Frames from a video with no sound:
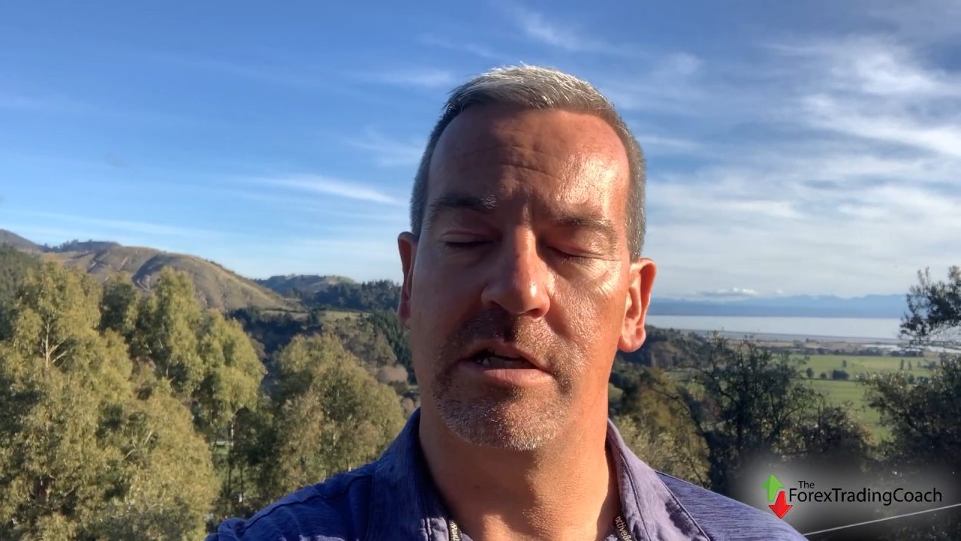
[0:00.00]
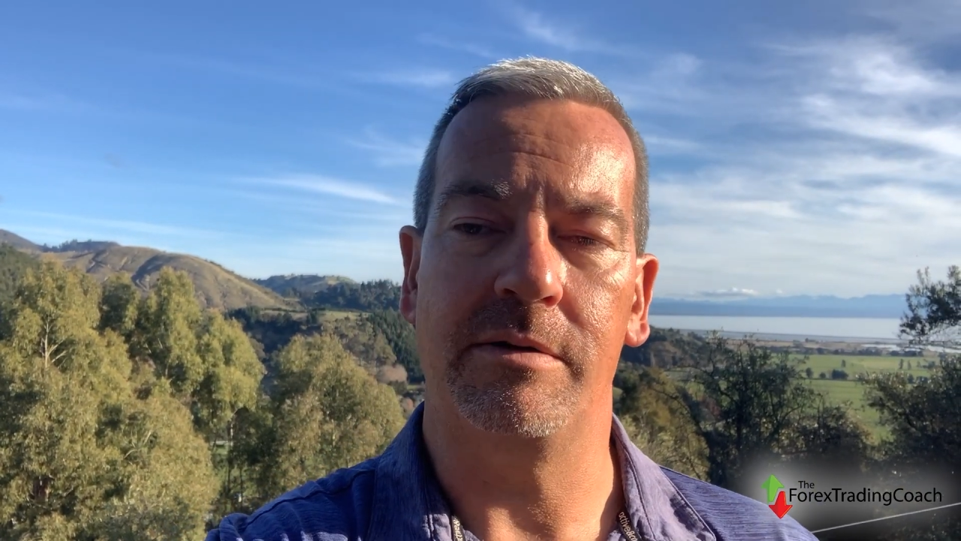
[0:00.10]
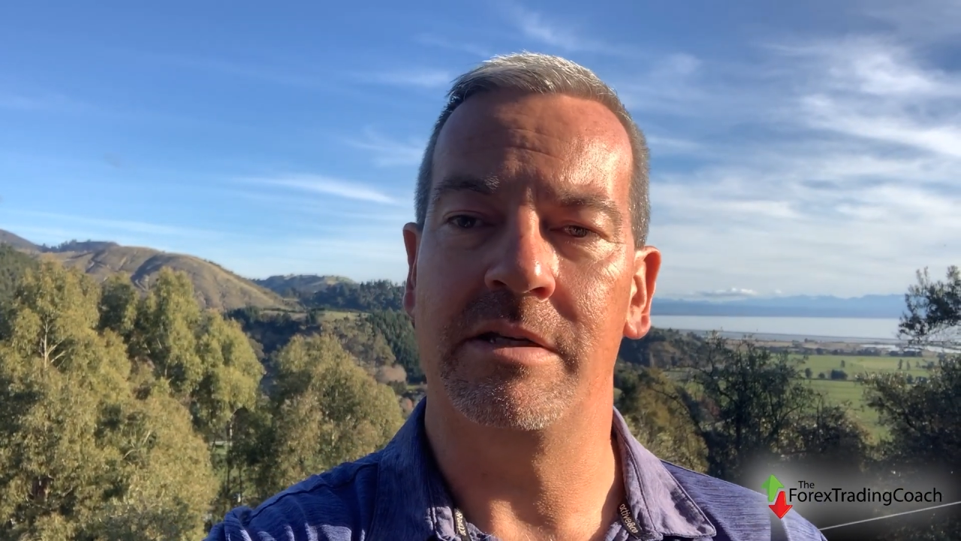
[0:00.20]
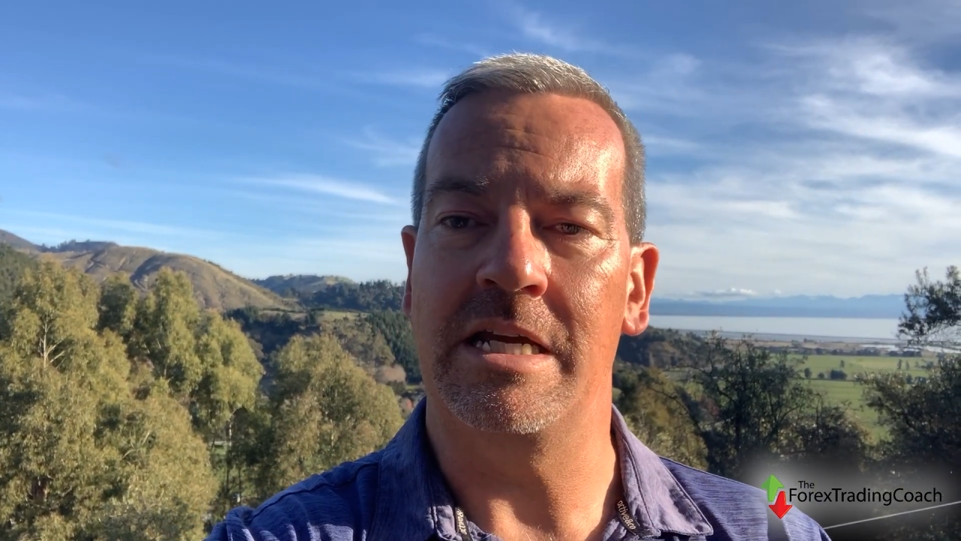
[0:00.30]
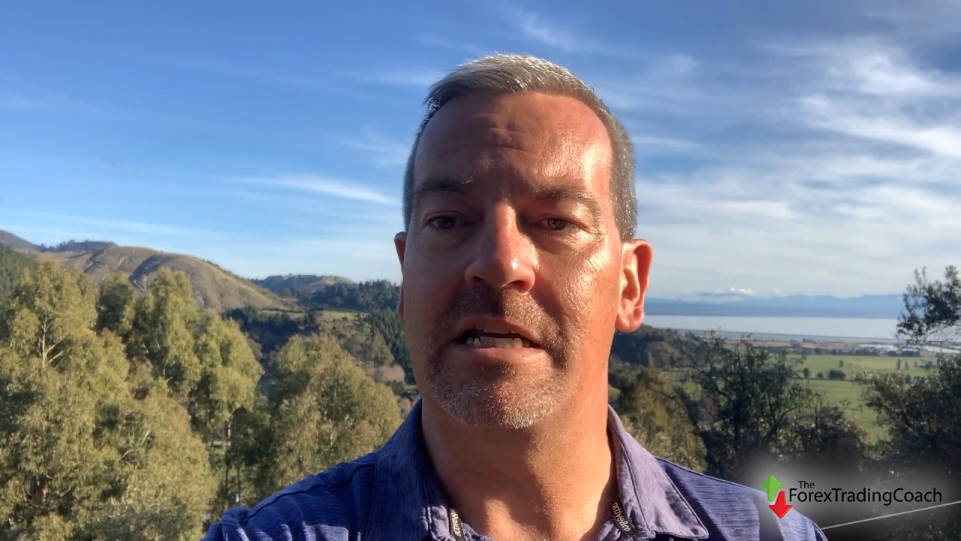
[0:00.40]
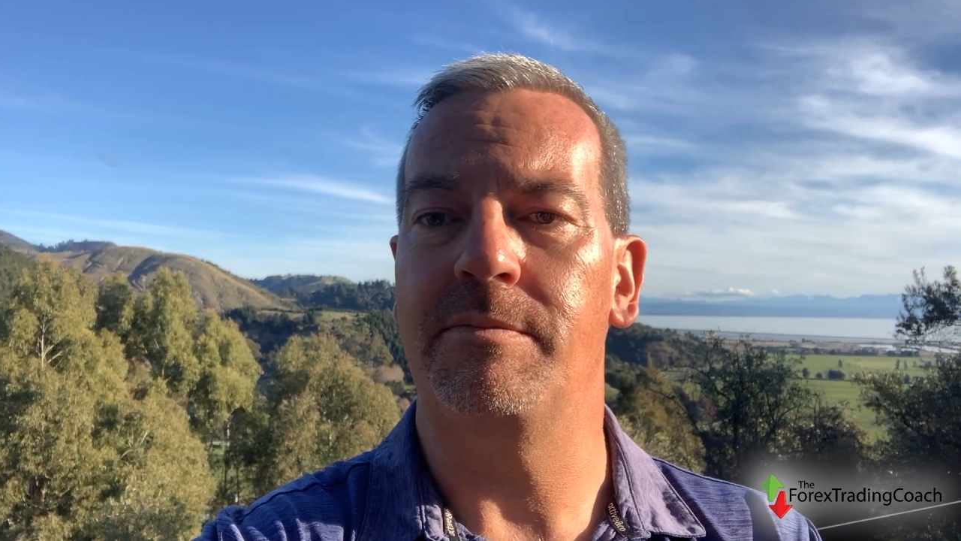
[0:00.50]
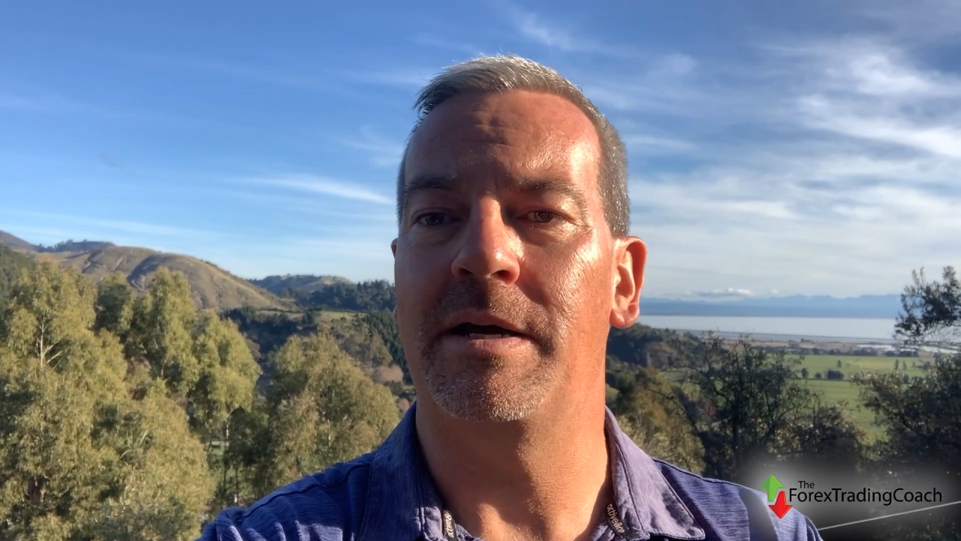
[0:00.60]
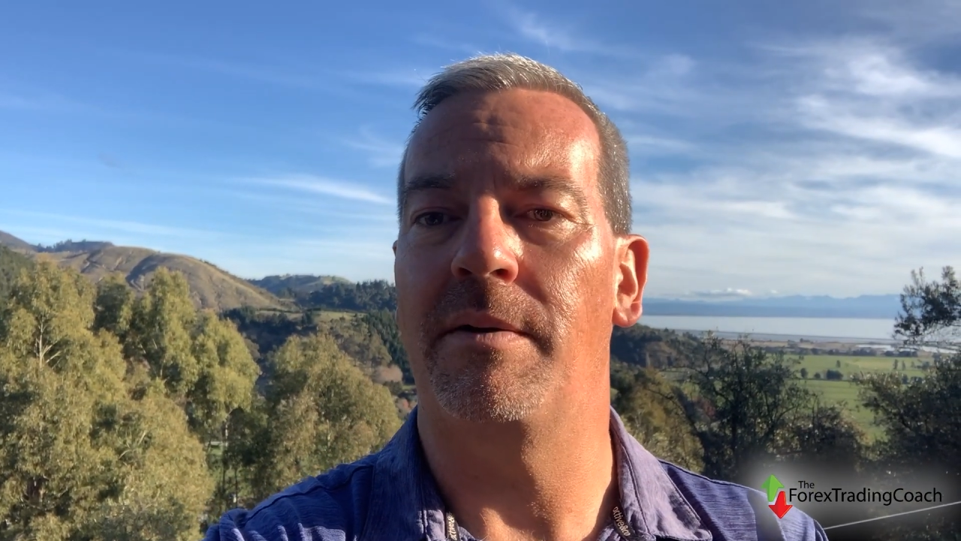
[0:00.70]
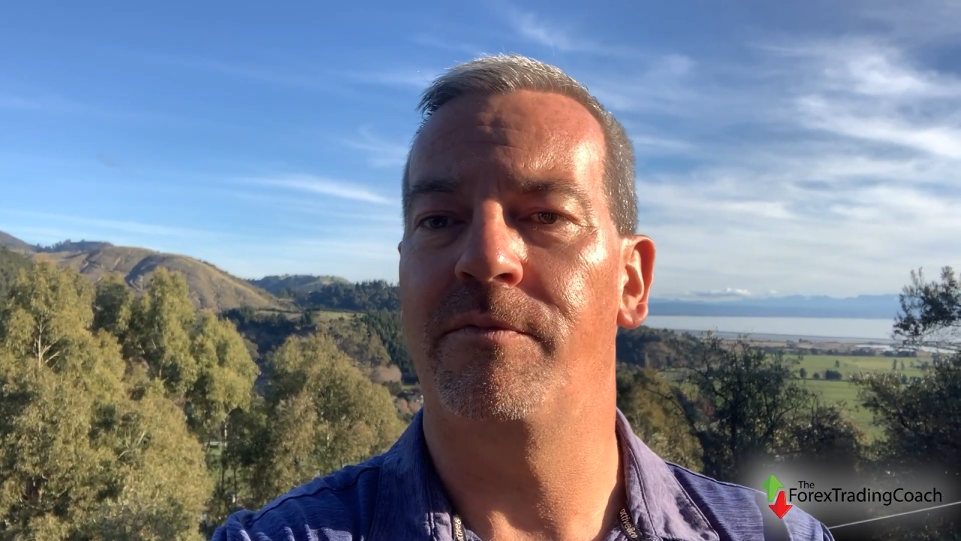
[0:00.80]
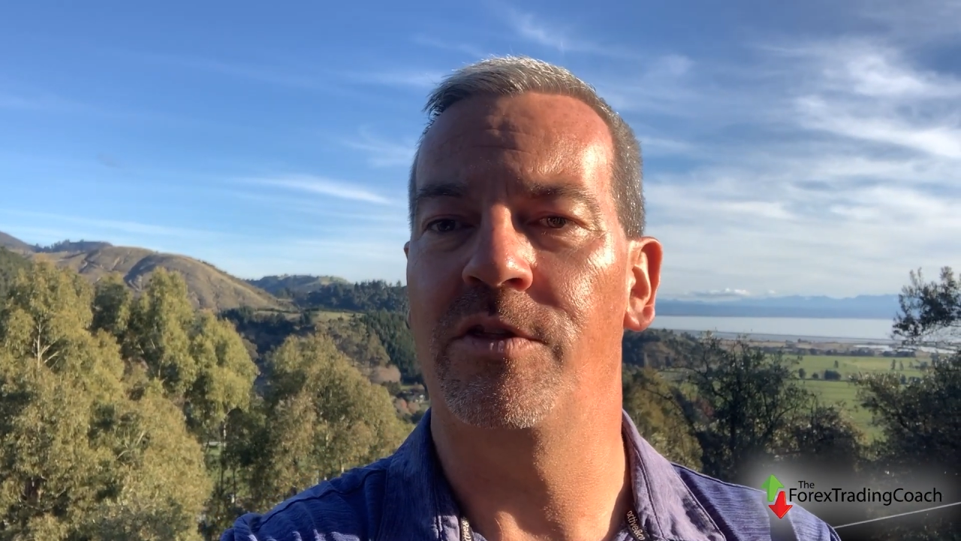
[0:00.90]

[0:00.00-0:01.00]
to need to be up